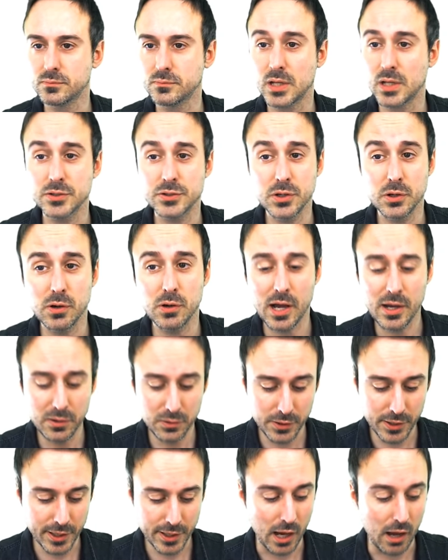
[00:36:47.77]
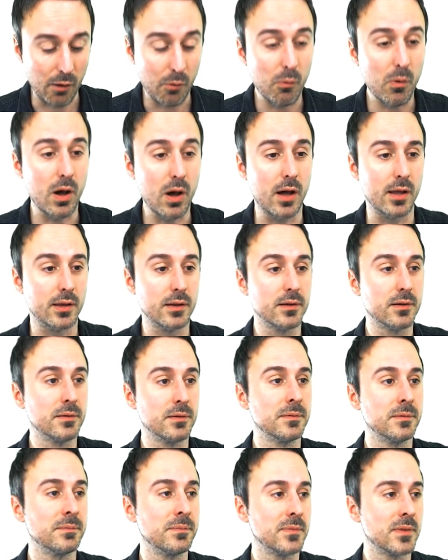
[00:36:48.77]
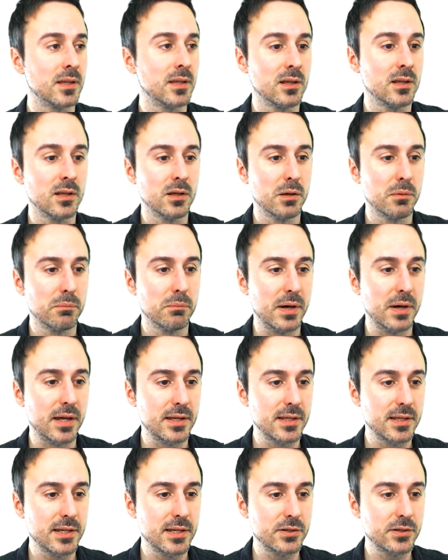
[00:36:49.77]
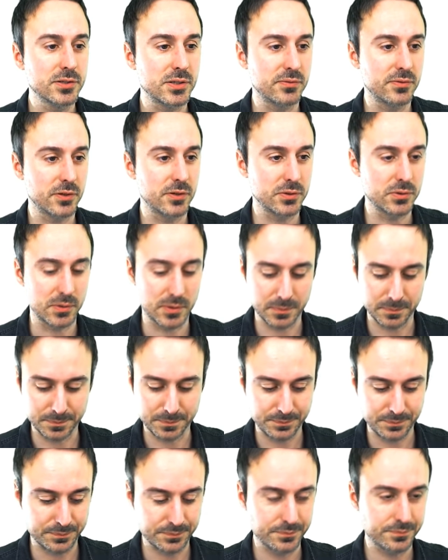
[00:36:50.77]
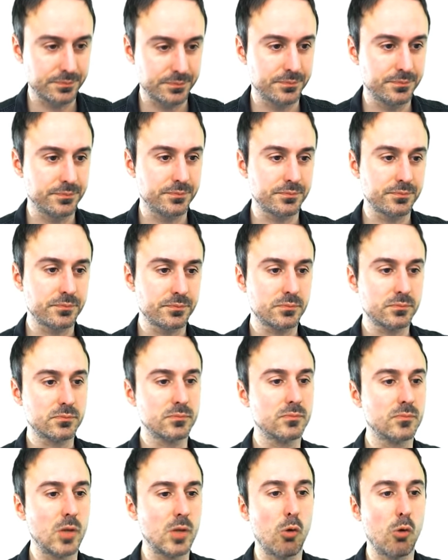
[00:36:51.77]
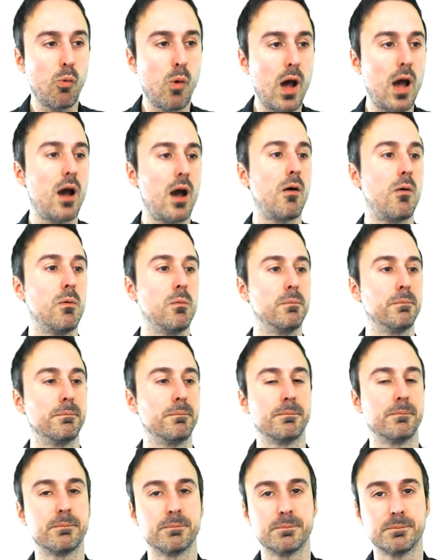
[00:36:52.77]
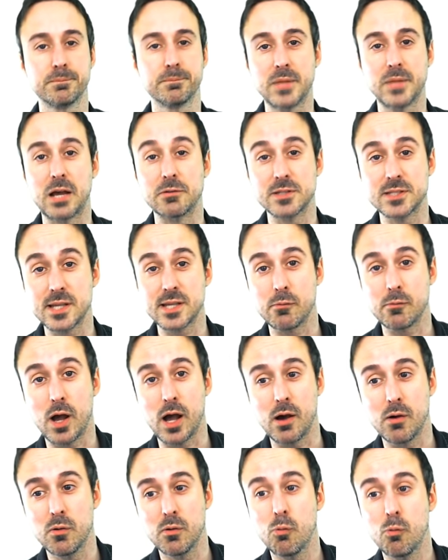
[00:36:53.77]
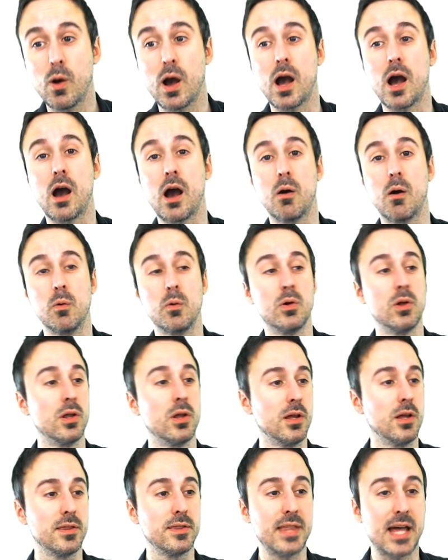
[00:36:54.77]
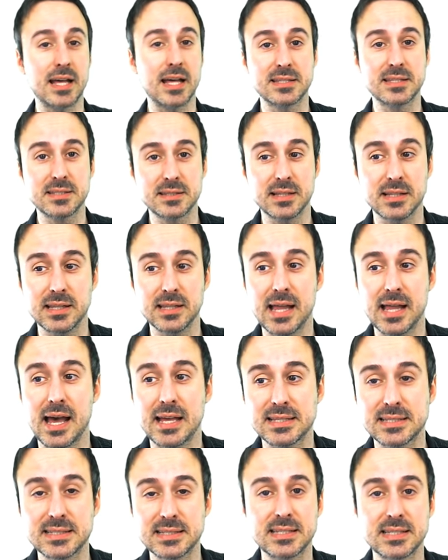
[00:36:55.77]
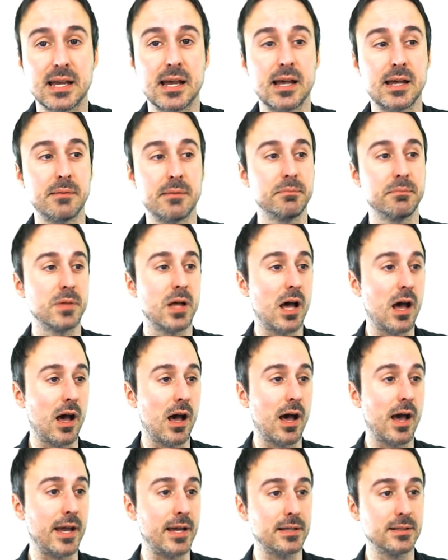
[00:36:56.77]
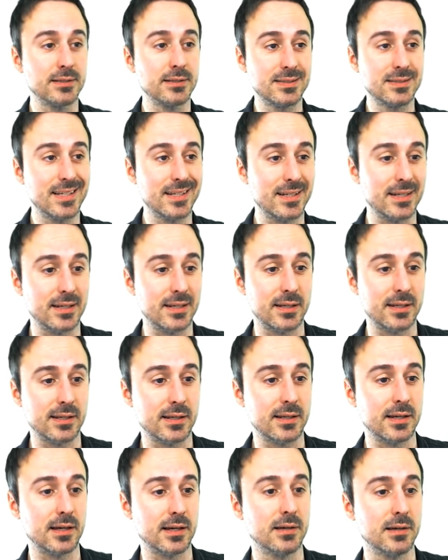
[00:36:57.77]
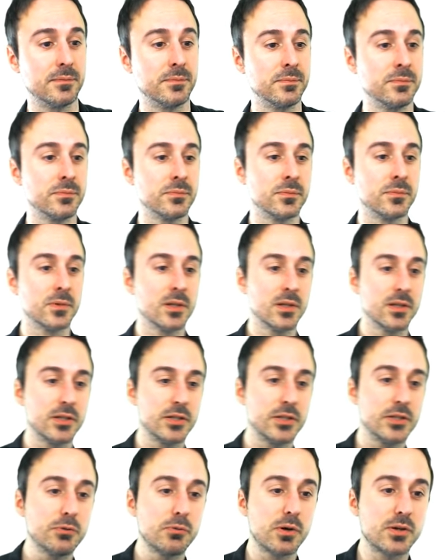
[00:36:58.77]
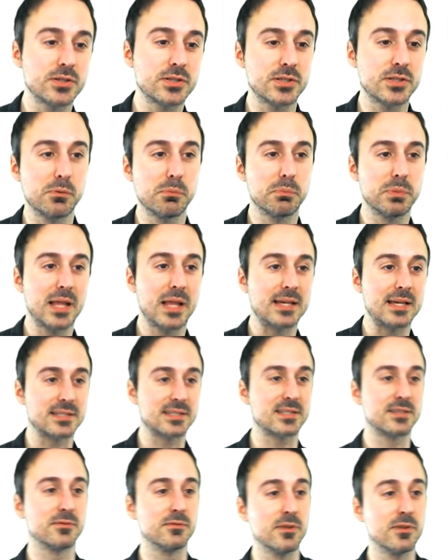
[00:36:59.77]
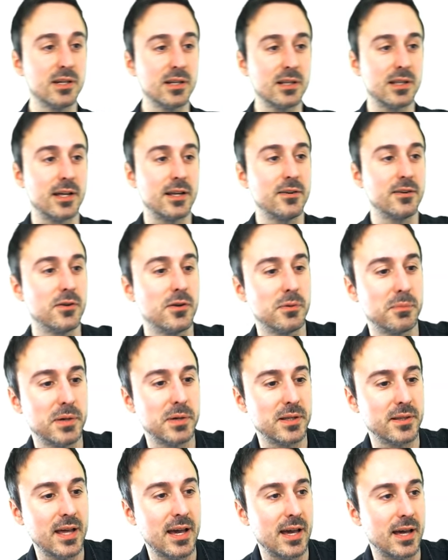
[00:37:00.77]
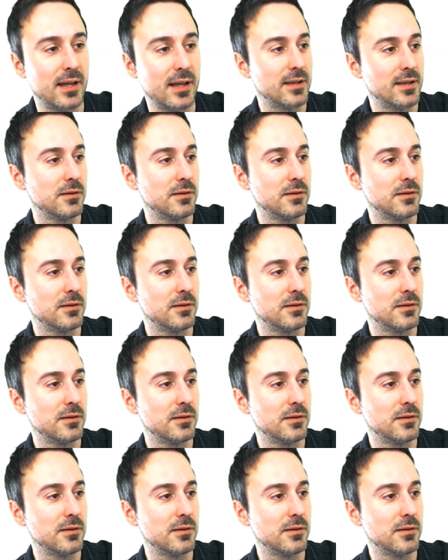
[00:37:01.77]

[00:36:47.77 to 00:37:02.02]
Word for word: So I only got one, but here's the first one. Wow. I would say wow. Wow. That's the last time I da da da da da. You are so blessed. Well, I don't know about that.